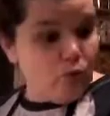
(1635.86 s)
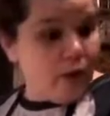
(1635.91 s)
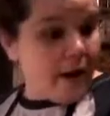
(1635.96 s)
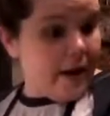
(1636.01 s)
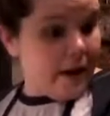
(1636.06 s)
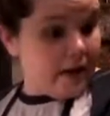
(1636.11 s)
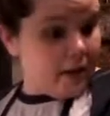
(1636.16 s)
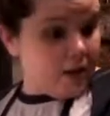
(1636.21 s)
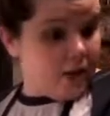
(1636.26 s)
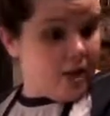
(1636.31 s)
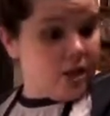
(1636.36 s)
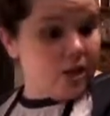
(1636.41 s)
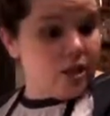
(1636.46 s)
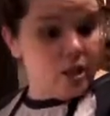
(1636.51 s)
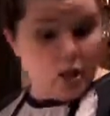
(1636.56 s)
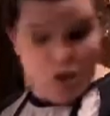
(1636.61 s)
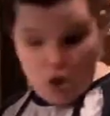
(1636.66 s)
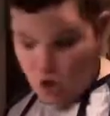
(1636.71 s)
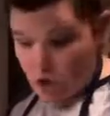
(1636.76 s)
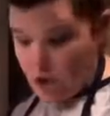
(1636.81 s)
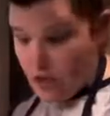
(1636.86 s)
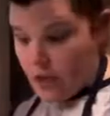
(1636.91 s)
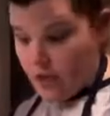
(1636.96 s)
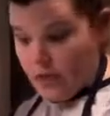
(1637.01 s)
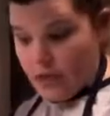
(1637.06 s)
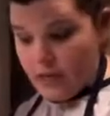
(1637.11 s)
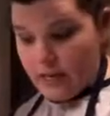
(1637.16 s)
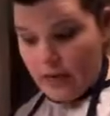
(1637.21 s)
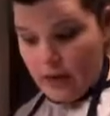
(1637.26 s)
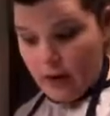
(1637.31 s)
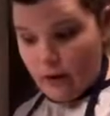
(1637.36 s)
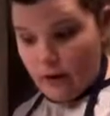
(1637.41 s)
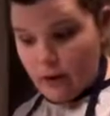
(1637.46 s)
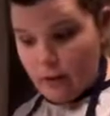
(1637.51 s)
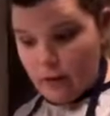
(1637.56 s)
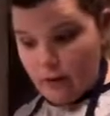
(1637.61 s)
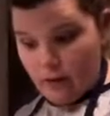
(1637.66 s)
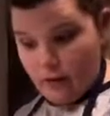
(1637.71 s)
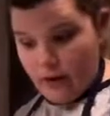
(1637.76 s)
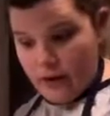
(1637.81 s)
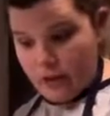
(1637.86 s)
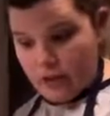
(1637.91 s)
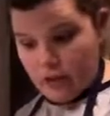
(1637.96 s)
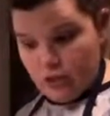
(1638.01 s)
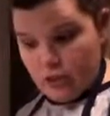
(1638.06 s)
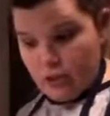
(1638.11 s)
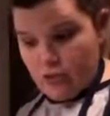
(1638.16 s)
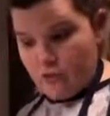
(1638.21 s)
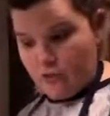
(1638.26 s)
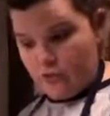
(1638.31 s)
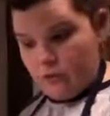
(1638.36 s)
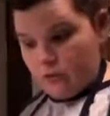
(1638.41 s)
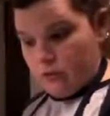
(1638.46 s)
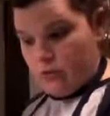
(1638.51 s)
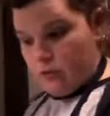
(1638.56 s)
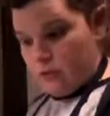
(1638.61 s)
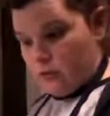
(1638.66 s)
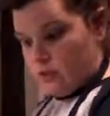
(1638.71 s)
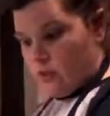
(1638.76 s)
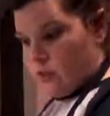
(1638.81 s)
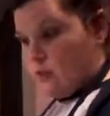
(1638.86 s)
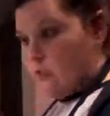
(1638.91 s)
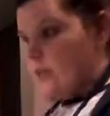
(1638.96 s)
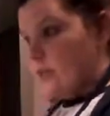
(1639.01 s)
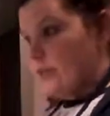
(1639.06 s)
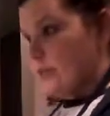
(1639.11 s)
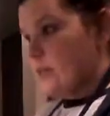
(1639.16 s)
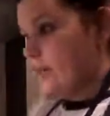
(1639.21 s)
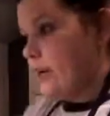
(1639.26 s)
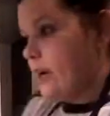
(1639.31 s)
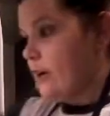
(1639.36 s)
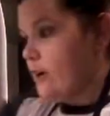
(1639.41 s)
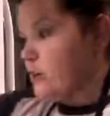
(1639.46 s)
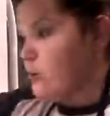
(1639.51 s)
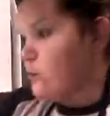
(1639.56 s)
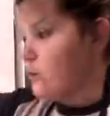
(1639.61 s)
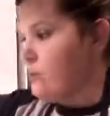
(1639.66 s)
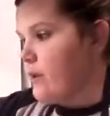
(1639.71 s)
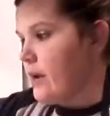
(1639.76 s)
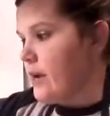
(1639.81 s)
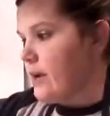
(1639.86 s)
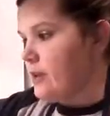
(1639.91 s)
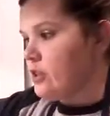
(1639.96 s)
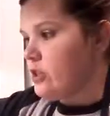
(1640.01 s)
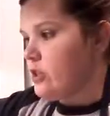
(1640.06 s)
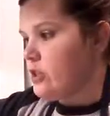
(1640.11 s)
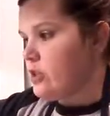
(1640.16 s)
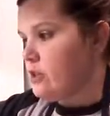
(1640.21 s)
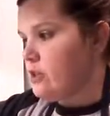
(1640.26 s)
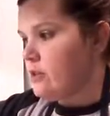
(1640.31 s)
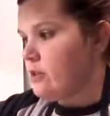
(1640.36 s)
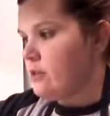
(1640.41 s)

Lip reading: Ranch is good, and carrots with ranch too. You like carrots with ranch?